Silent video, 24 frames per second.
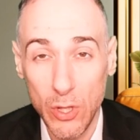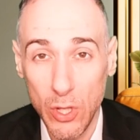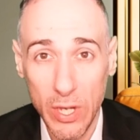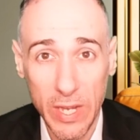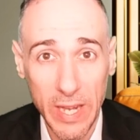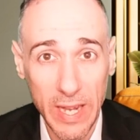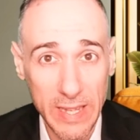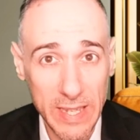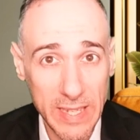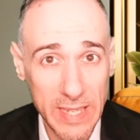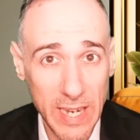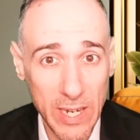
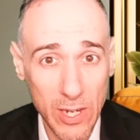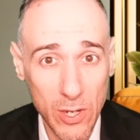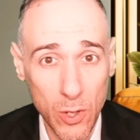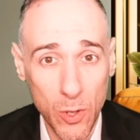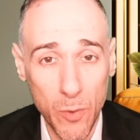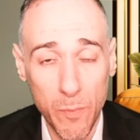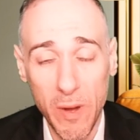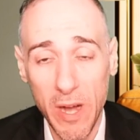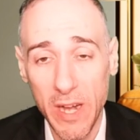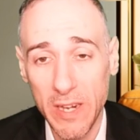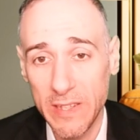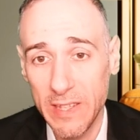looking at the
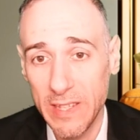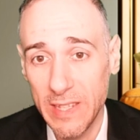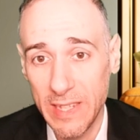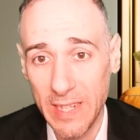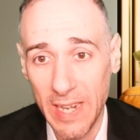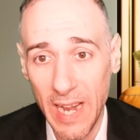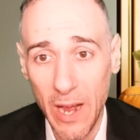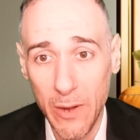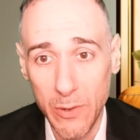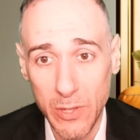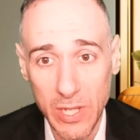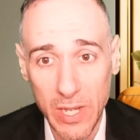technical boxes
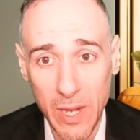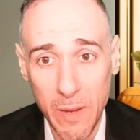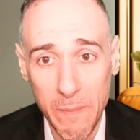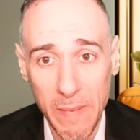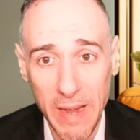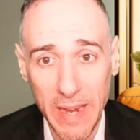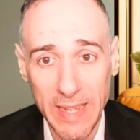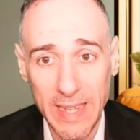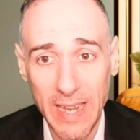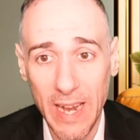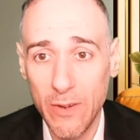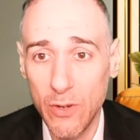and how it's come
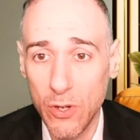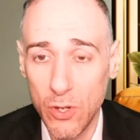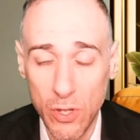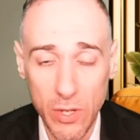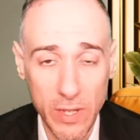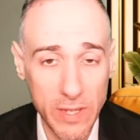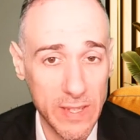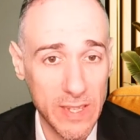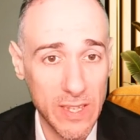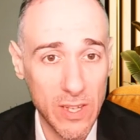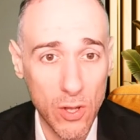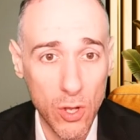back down,
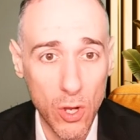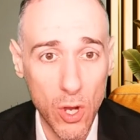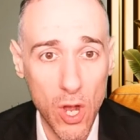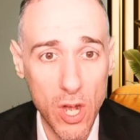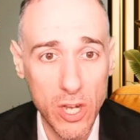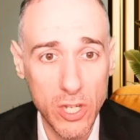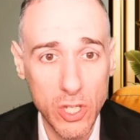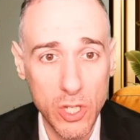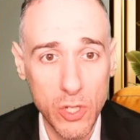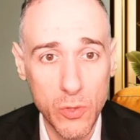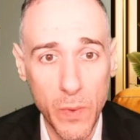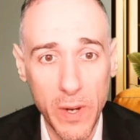it's still a
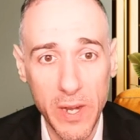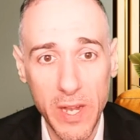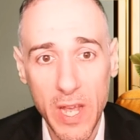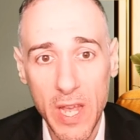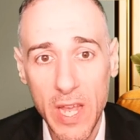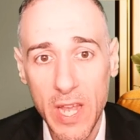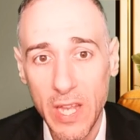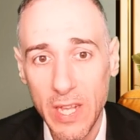cautious one.